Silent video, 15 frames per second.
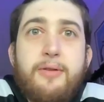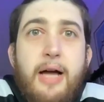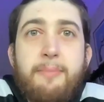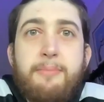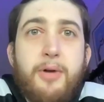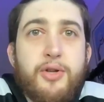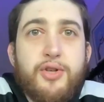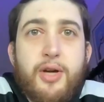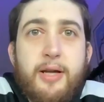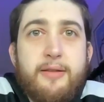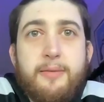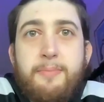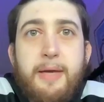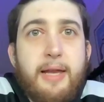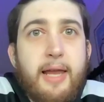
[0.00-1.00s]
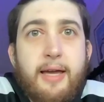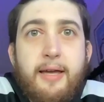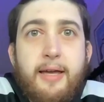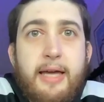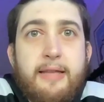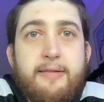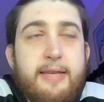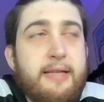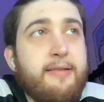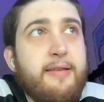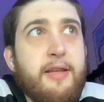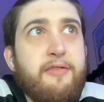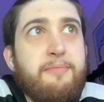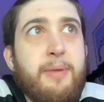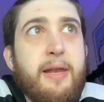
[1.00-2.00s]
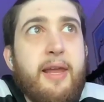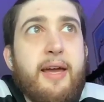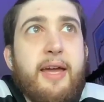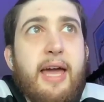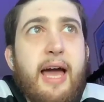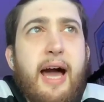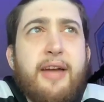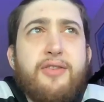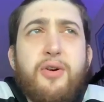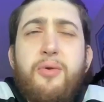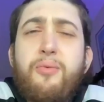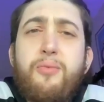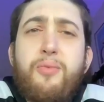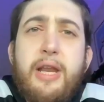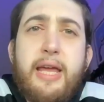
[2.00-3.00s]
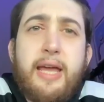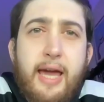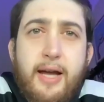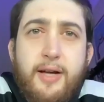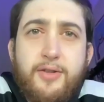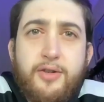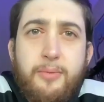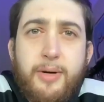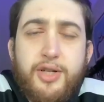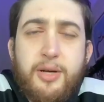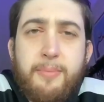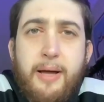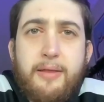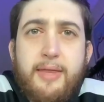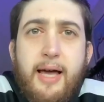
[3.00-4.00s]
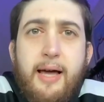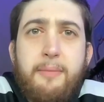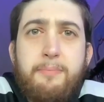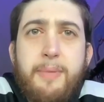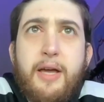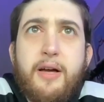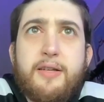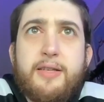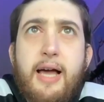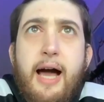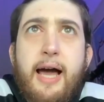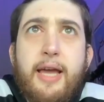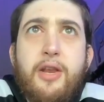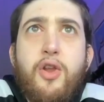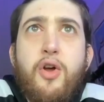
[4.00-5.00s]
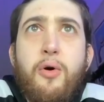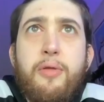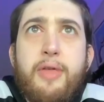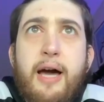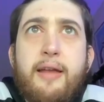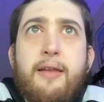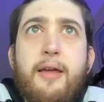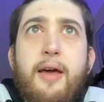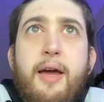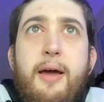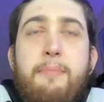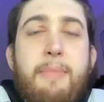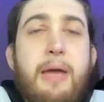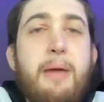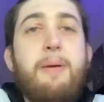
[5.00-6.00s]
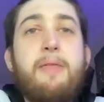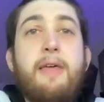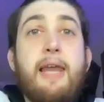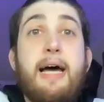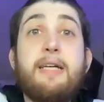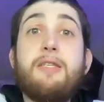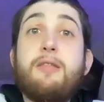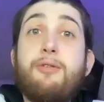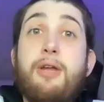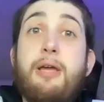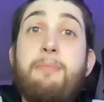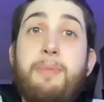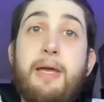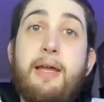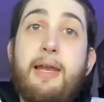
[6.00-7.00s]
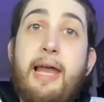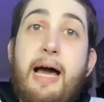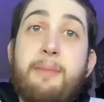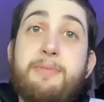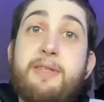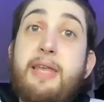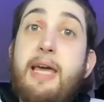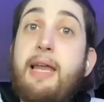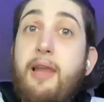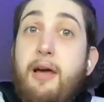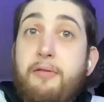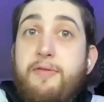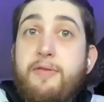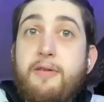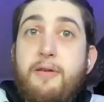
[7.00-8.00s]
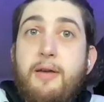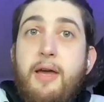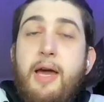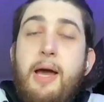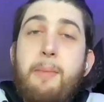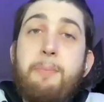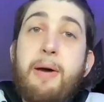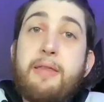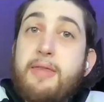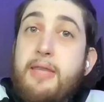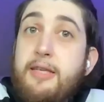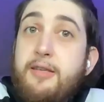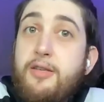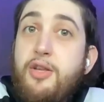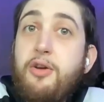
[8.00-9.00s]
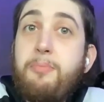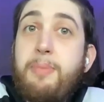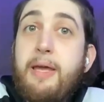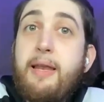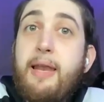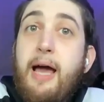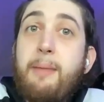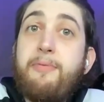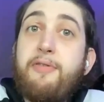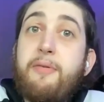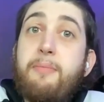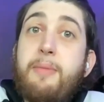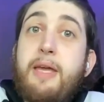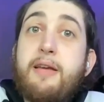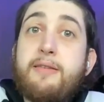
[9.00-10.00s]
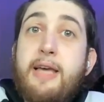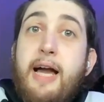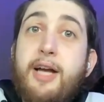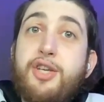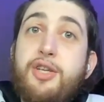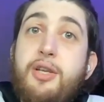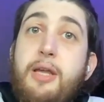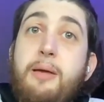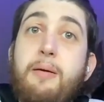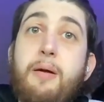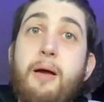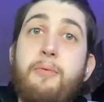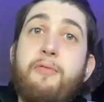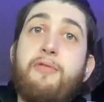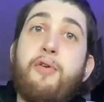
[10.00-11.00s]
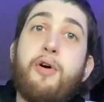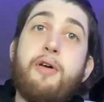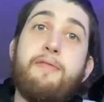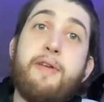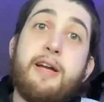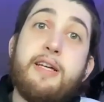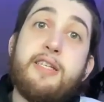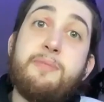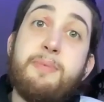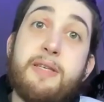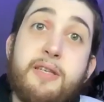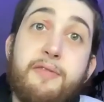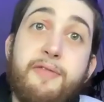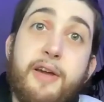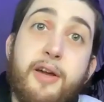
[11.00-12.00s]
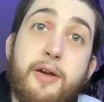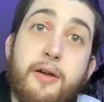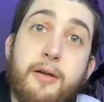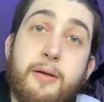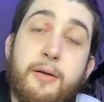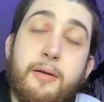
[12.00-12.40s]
I'm not trying to be like insensitive, but like I don't really care too much about that because I know that maybe the last three beat labs they loved. But this new beat lab for me is actually for a very specific